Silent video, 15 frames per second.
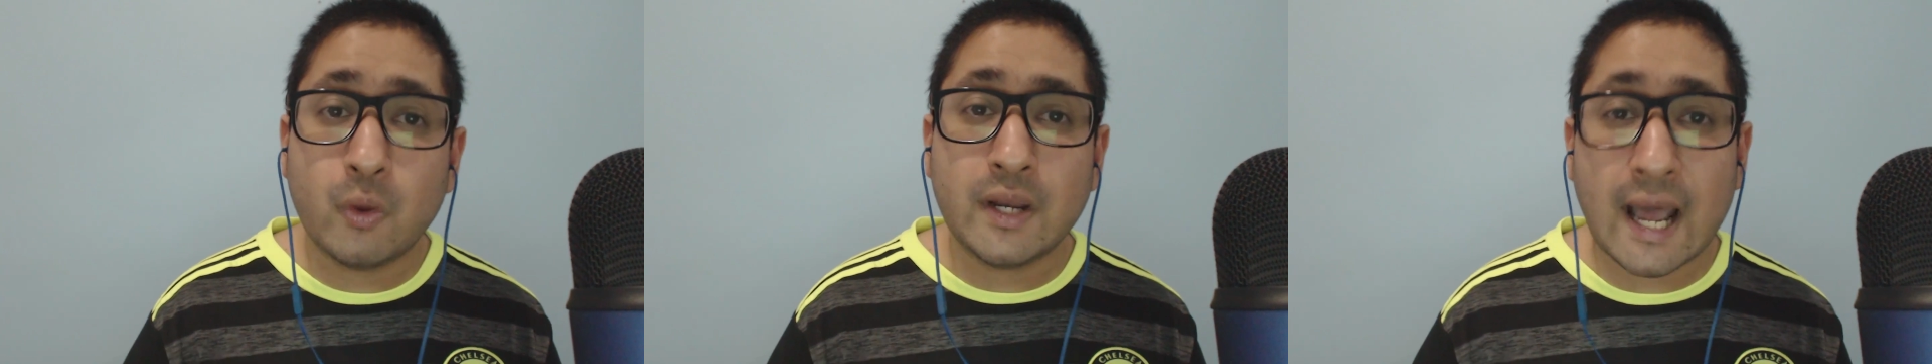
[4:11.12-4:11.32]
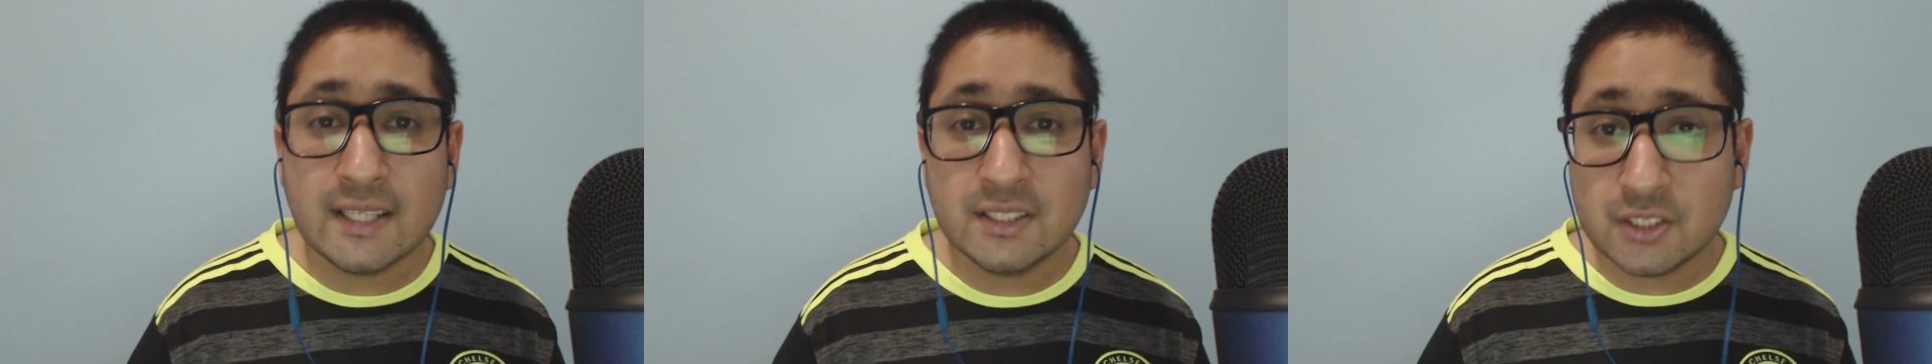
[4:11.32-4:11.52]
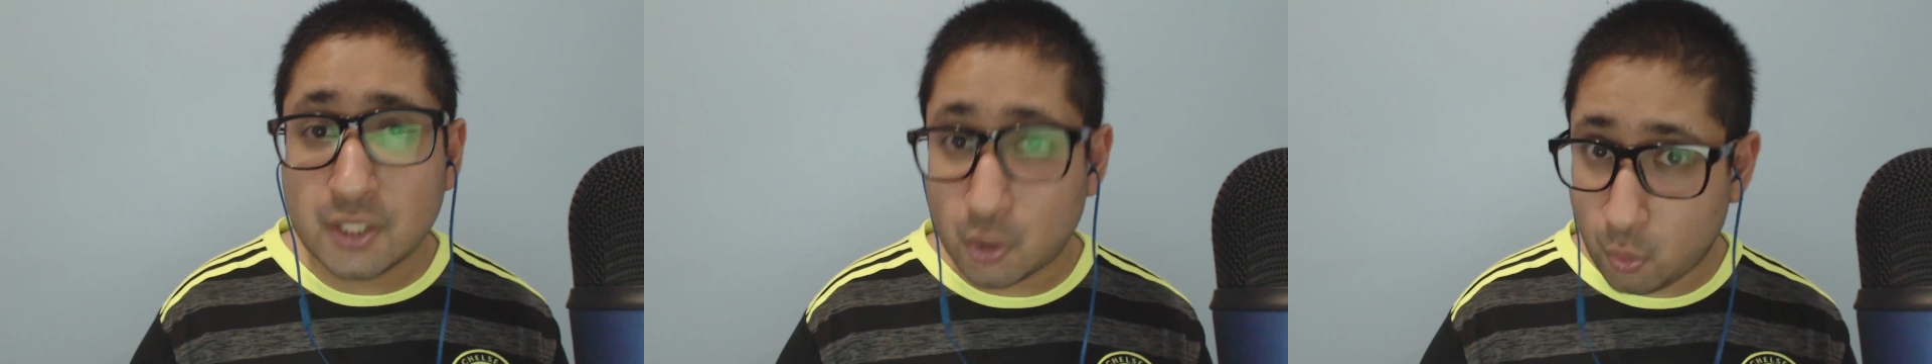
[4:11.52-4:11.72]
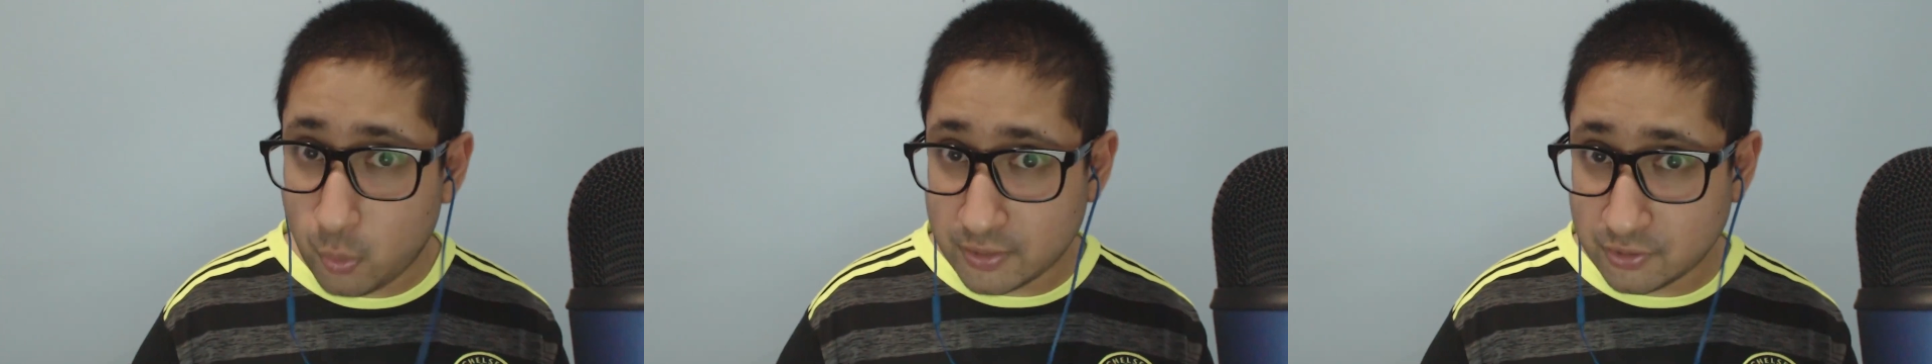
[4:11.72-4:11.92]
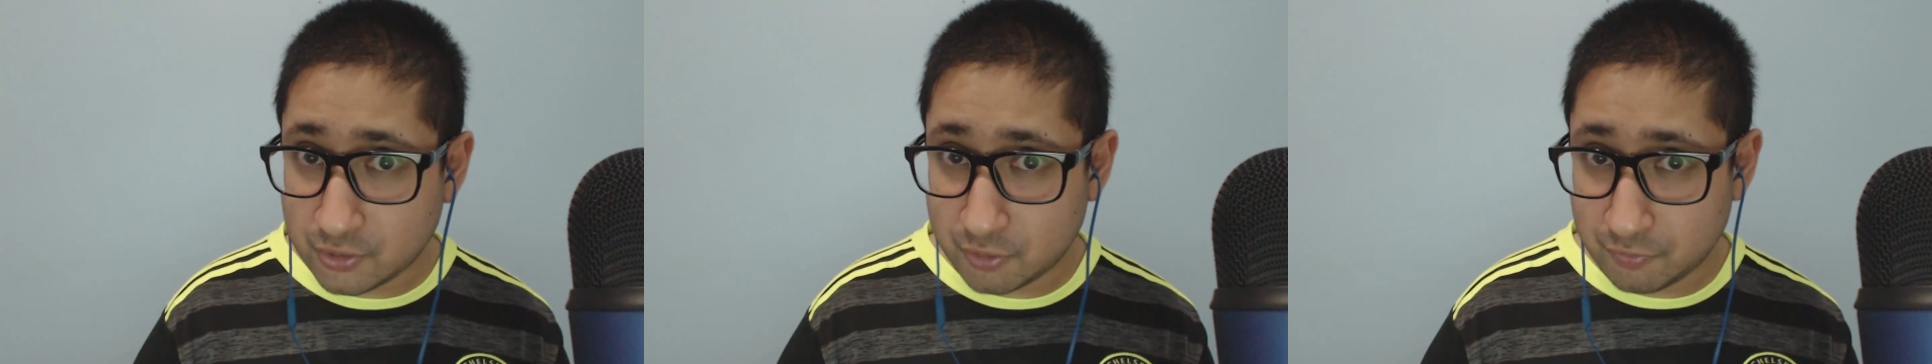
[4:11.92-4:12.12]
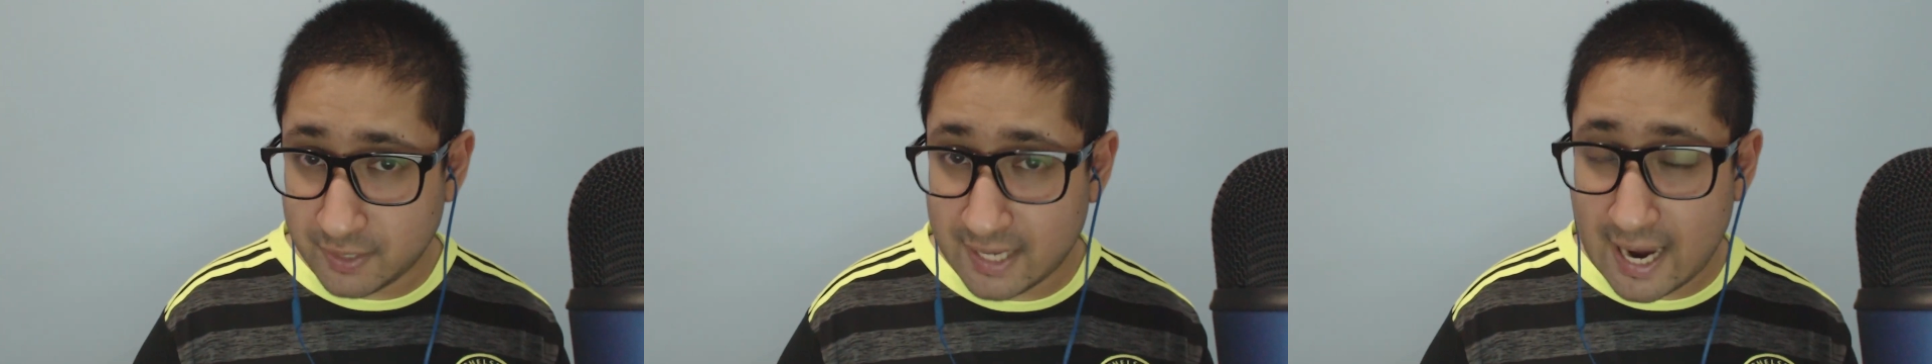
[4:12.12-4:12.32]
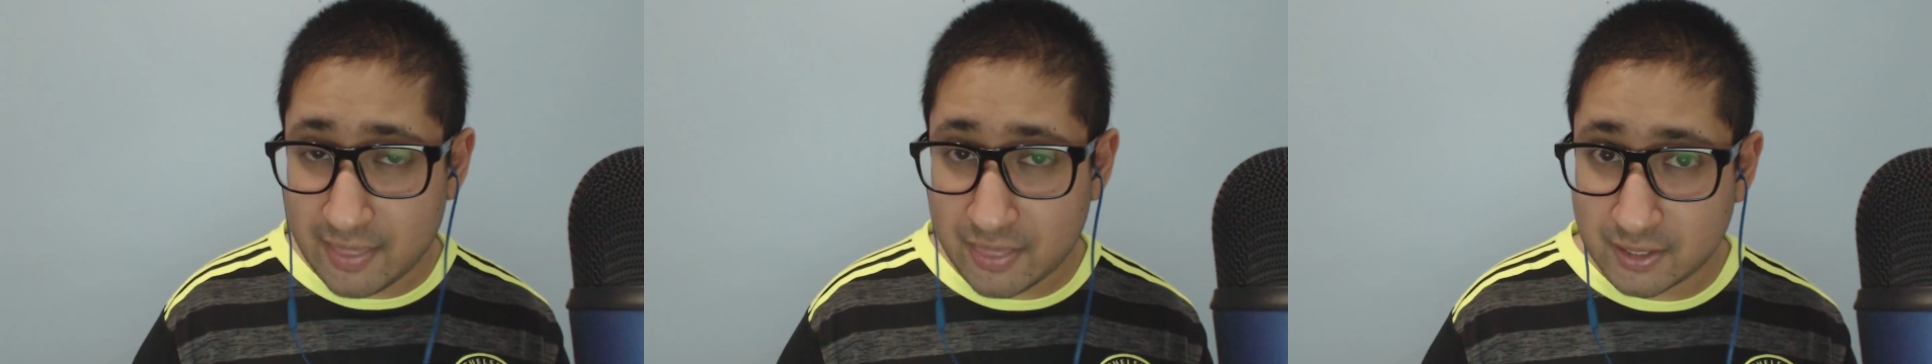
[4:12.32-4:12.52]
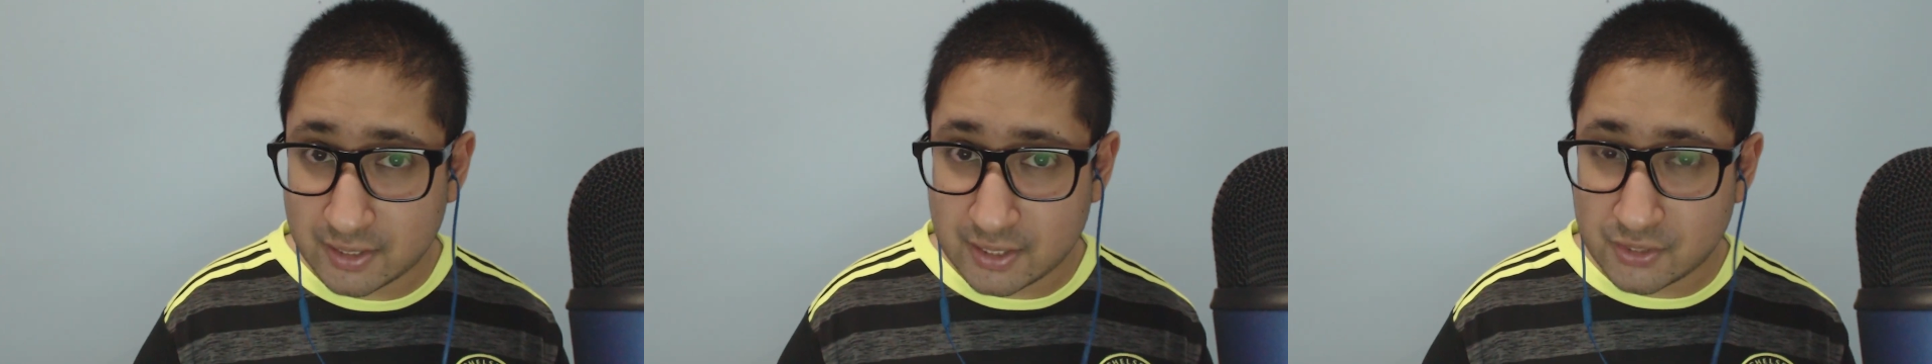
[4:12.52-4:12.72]
would answer a question
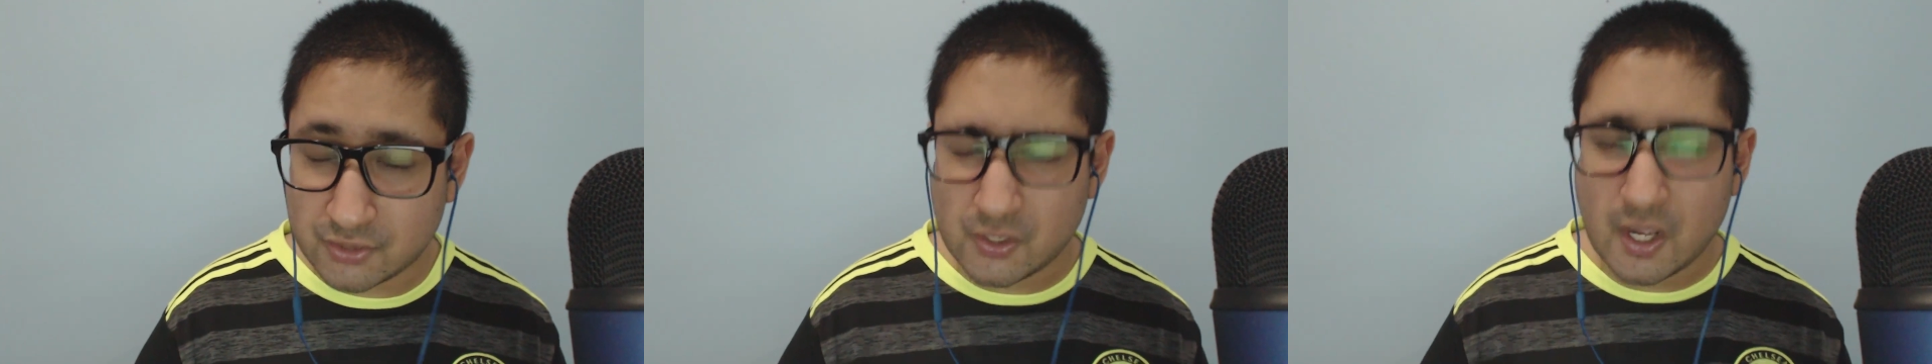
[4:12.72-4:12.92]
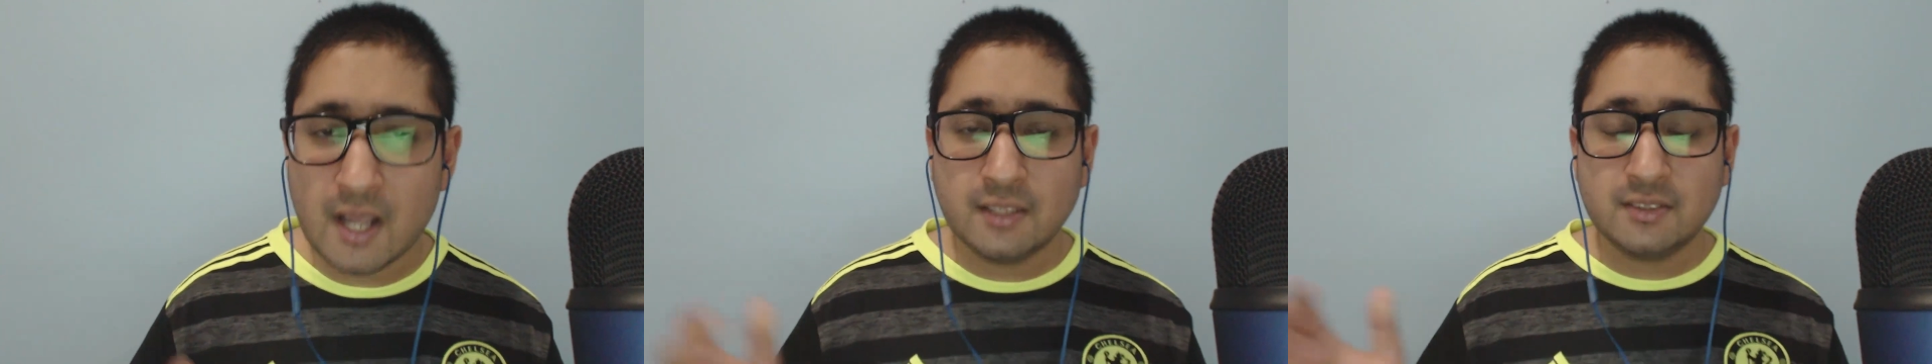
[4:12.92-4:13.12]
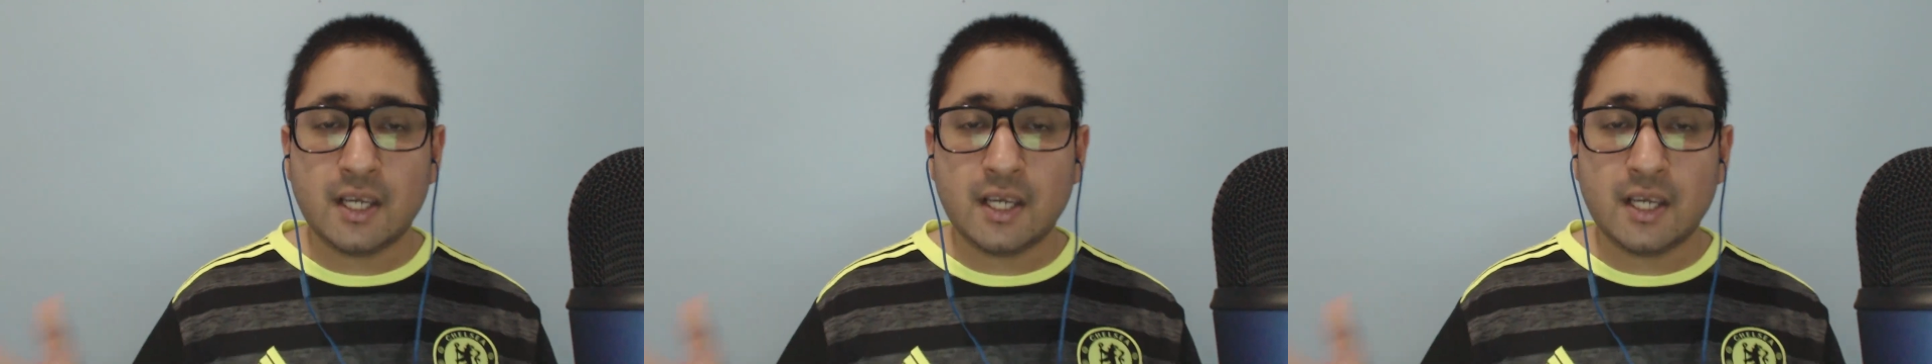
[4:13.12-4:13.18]
regarding this.